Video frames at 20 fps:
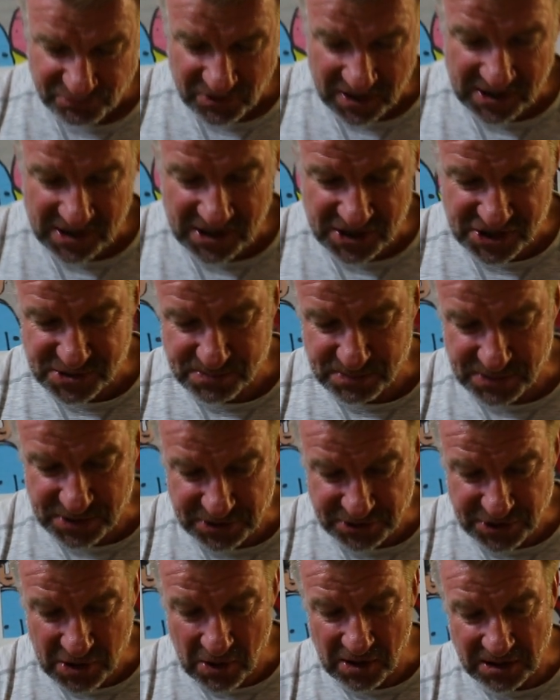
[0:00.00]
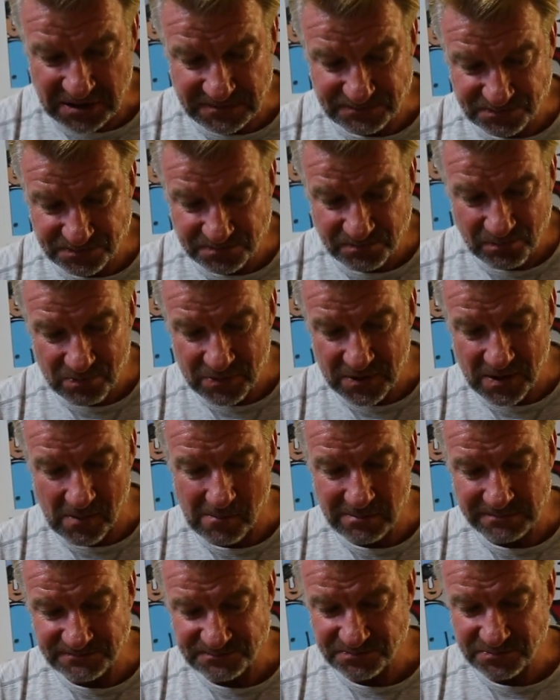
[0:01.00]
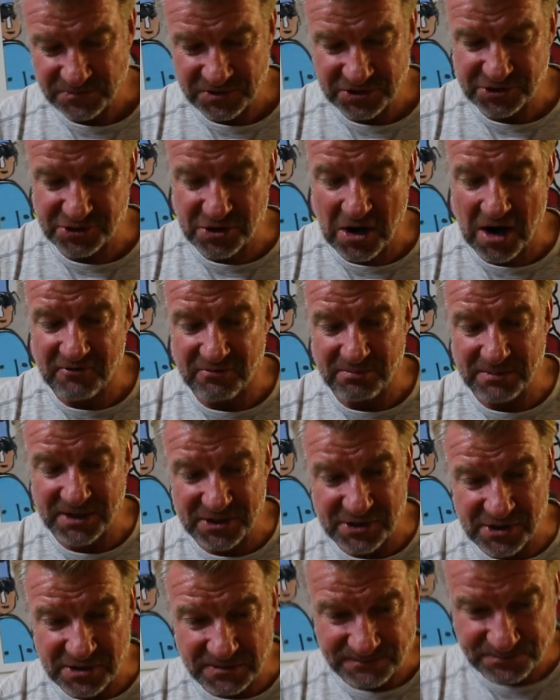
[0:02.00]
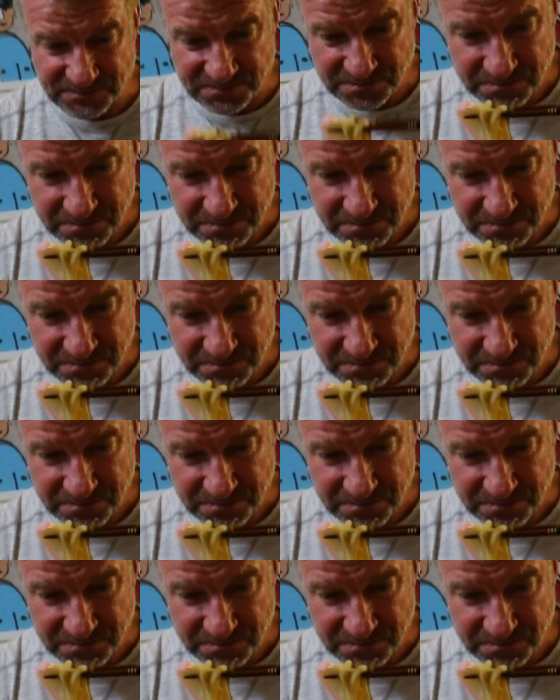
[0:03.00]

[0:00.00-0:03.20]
They get a spoon going. This is hard for me to do.